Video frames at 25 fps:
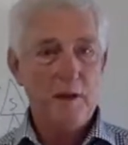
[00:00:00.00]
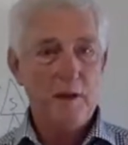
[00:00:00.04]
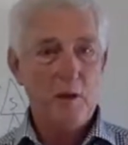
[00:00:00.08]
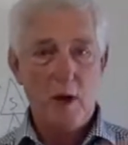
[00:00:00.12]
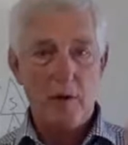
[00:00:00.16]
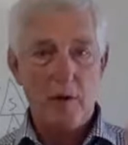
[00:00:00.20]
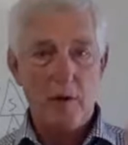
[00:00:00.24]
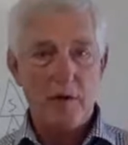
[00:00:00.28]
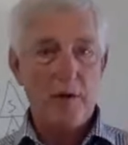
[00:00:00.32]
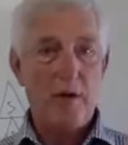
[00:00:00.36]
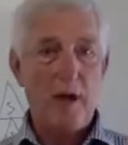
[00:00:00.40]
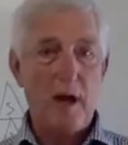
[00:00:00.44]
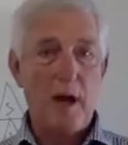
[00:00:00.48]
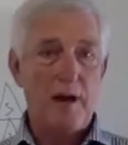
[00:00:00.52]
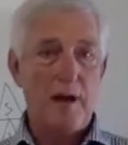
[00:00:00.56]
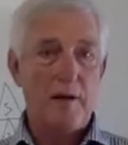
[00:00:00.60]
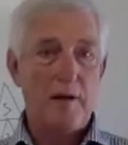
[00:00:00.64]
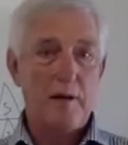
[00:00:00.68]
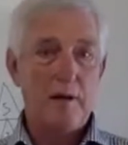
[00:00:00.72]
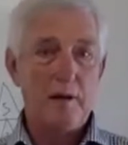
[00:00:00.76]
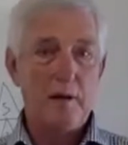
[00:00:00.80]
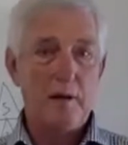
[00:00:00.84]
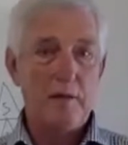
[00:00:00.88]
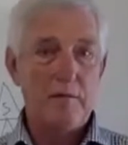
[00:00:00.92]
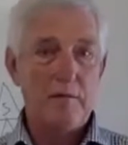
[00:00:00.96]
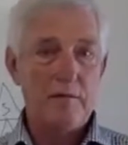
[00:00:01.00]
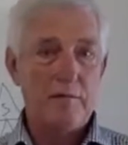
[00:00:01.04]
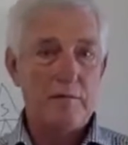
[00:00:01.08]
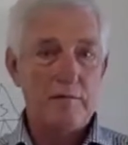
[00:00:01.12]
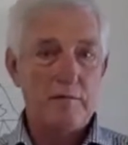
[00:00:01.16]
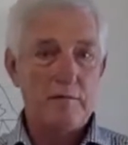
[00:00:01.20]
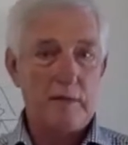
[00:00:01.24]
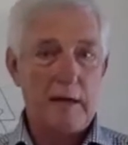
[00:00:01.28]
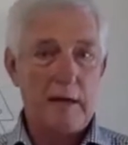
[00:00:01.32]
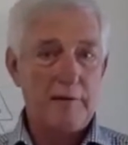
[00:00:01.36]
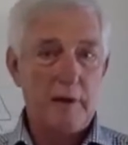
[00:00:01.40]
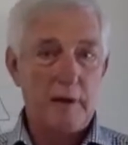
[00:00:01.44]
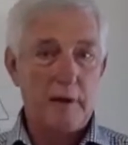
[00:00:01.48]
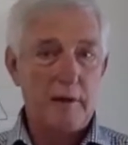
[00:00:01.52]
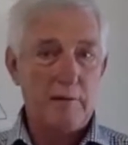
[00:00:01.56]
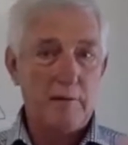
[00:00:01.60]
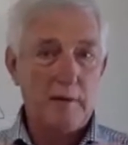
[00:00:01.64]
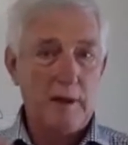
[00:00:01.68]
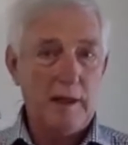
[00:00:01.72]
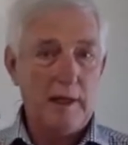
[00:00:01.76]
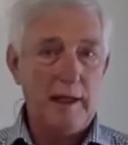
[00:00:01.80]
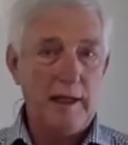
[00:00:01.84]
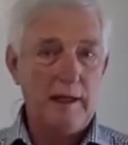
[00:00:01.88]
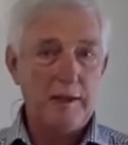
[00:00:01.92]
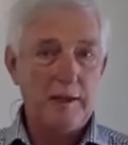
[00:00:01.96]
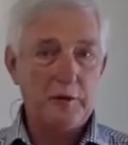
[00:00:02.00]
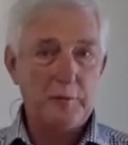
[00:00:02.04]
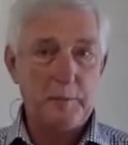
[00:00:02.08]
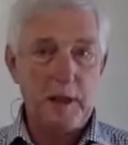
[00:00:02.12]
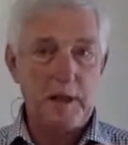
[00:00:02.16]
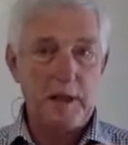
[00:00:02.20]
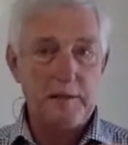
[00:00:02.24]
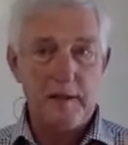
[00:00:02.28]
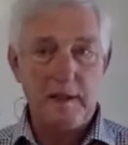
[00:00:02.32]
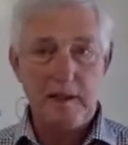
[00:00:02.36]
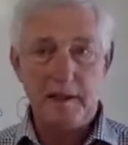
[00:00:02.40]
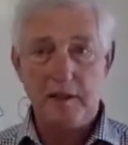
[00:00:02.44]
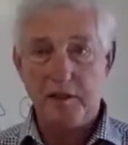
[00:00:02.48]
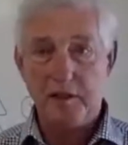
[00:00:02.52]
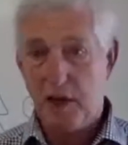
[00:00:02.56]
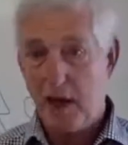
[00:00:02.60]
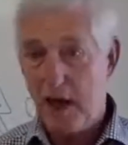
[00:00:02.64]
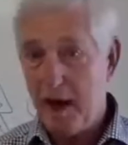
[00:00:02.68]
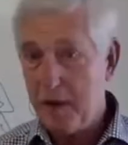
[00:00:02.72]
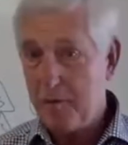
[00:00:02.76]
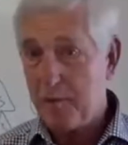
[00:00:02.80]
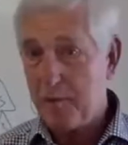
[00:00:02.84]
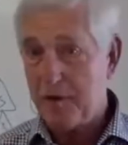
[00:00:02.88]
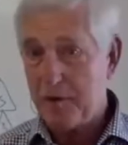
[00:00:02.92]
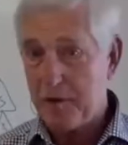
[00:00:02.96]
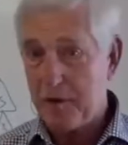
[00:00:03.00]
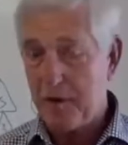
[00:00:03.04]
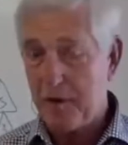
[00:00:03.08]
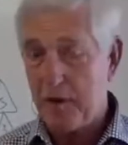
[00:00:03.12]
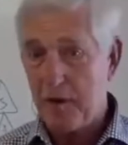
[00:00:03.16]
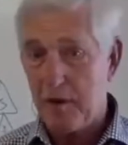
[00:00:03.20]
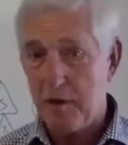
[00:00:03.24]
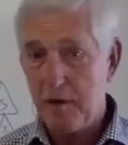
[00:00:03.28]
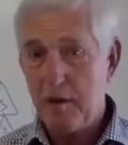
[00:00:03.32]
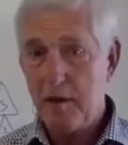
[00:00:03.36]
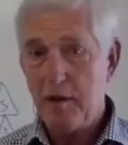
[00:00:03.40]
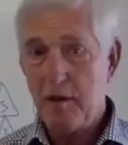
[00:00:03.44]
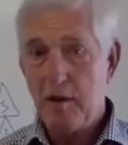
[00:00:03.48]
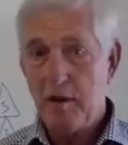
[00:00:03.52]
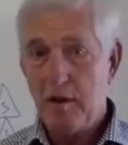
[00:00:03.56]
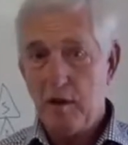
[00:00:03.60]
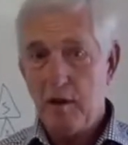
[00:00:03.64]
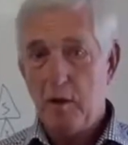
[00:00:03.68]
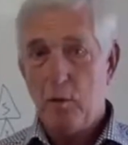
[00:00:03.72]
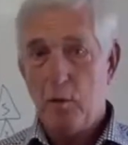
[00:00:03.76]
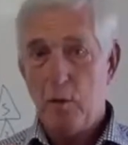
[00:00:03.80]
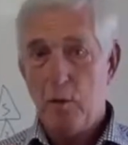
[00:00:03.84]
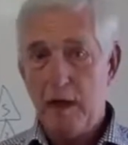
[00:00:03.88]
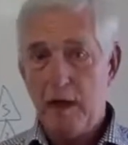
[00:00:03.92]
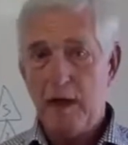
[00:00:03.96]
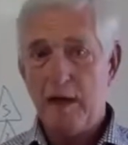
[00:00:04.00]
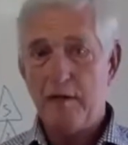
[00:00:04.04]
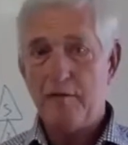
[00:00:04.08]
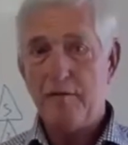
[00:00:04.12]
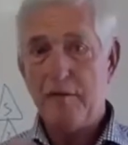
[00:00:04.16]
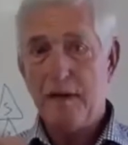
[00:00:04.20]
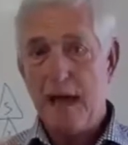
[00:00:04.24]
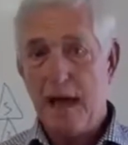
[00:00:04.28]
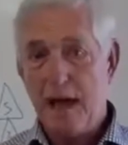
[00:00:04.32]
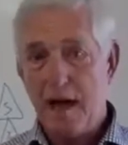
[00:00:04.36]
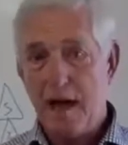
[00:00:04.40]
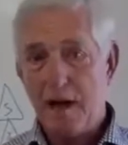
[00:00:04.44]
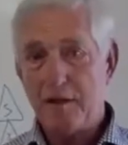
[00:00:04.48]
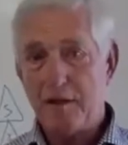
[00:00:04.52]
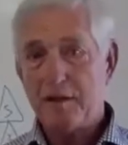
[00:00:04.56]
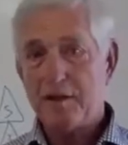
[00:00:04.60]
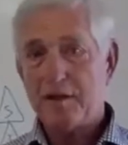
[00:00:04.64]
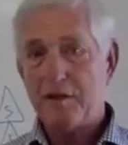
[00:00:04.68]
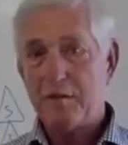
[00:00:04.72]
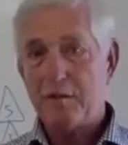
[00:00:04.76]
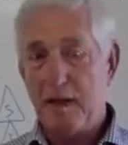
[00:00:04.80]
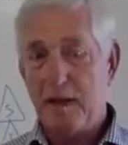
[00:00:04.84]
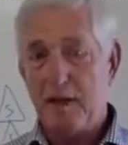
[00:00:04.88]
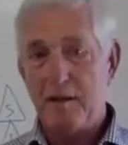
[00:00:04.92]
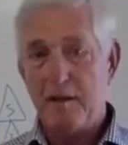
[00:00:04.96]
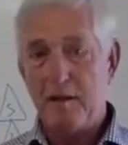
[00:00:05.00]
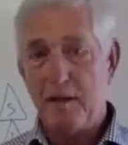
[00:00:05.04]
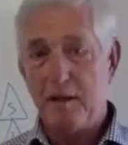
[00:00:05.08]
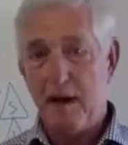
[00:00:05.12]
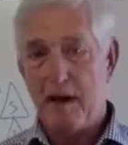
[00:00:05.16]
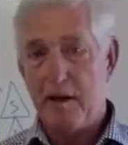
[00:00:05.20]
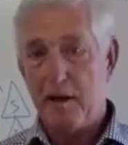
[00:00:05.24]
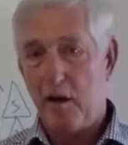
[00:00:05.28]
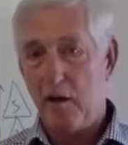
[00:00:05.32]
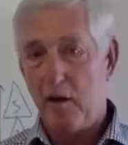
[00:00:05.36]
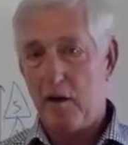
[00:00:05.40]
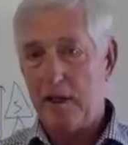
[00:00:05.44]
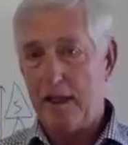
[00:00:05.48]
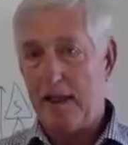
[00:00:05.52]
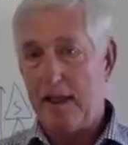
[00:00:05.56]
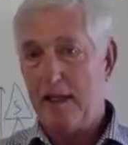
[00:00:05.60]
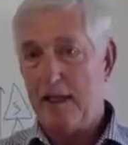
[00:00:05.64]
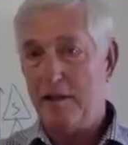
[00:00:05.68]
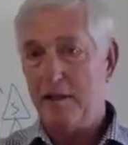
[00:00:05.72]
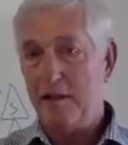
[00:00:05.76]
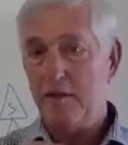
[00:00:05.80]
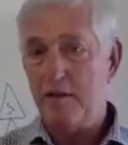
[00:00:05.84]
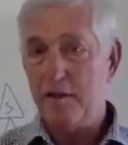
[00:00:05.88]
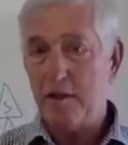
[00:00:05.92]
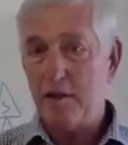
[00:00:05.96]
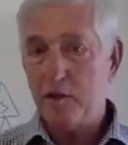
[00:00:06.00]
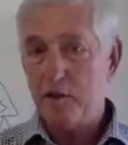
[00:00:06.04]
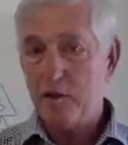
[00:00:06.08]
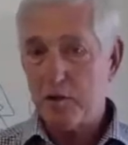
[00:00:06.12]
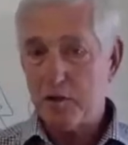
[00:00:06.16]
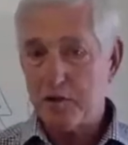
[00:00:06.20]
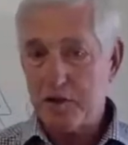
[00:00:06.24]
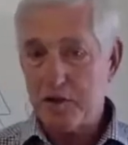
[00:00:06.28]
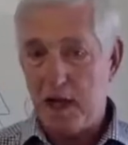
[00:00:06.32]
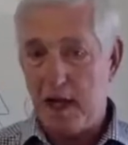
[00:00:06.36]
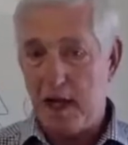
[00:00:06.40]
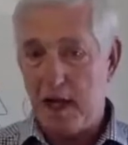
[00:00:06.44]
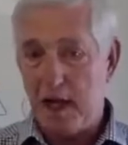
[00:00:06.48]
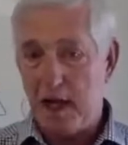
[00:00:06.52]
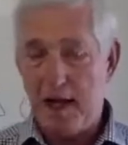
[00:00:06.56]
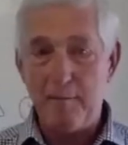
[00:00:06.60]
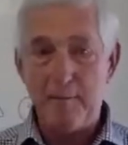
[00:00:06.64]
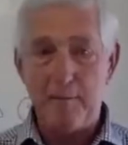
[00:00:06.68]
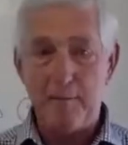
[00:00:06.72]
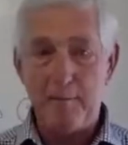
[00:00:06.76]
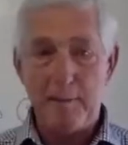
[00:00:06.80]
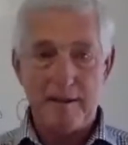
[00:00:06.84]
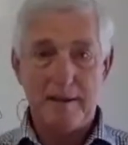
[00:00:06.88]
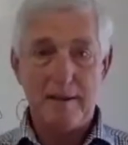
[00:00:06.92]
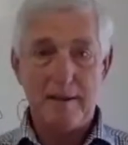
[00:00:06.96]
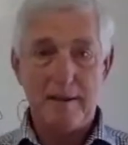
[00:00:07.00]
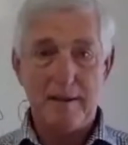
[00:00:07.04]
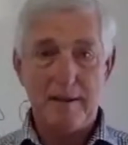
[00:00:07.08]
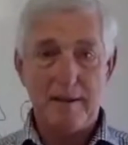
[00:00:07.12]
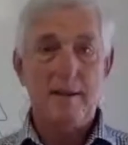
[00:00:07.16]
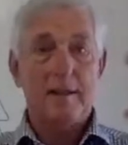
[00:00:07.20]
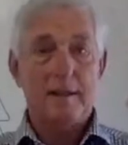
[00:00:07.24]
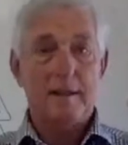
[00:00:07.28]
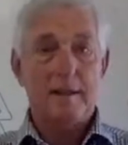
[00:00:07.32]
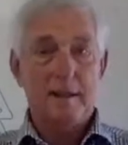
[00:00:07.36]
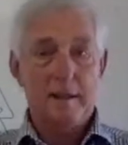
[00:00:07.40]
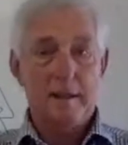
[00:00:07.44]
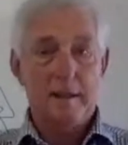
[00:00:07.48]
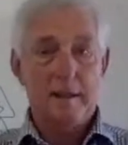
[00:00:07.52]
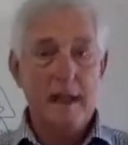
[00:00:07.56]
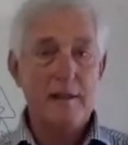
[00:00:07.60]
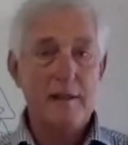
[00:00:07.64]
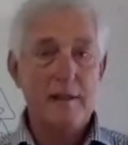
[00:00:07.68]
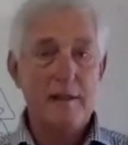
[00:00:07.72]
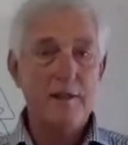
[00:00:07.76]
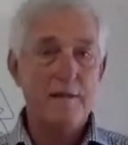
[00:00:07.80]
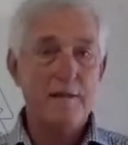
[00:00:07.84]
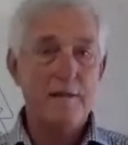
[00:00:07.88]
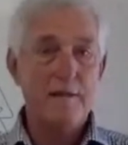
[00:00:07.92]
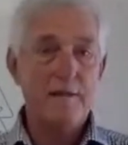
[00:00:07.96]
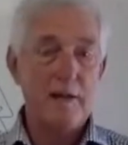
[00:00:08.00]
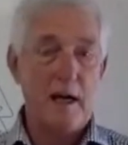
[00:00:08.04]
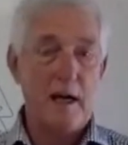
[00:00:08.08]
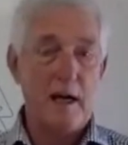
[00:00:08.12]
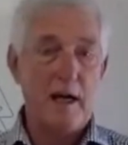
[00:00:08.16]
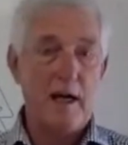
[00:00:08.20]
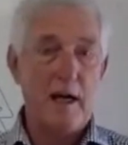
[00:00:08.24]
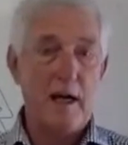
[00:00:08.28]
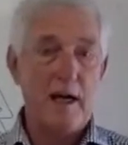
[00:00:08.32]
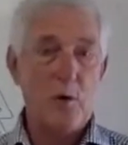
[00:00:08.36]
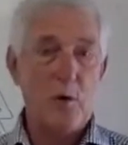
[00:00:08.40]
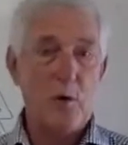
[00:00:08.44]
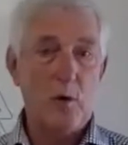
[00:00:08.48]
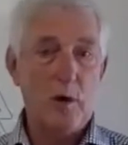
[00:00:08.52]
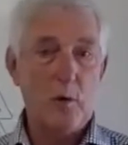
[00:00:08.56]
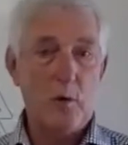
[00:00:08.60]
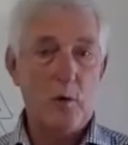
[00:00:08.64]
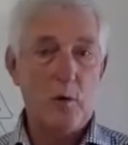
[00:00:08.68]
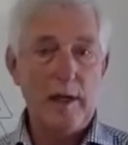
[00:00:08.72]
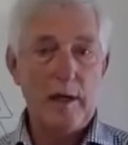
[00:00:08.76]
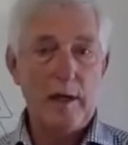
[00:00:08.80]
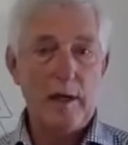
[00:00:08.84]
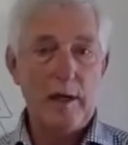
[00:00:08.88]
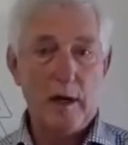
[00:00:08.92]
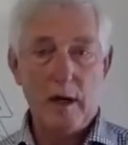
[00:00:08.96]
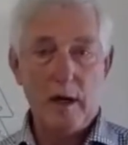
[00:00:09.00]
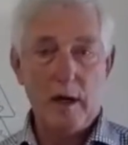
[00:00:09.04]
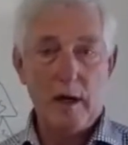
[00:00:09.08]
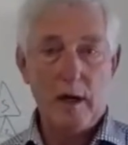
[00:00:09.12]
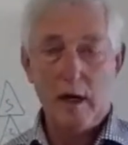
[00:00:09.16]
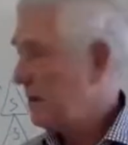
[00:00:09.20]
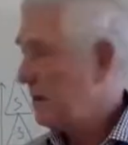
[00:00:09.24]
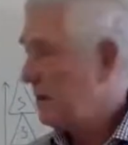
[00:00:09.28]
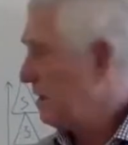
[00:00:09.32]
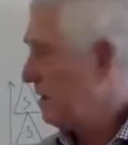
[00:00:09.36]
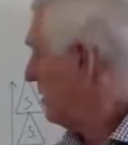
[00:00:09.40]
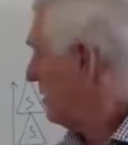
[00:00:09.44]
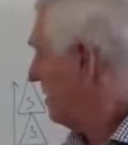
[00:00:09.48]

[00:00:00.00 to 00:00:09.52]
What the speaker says: Whether or not you ever really spent any time with her, we have now spent not only individual time, but collective time where we are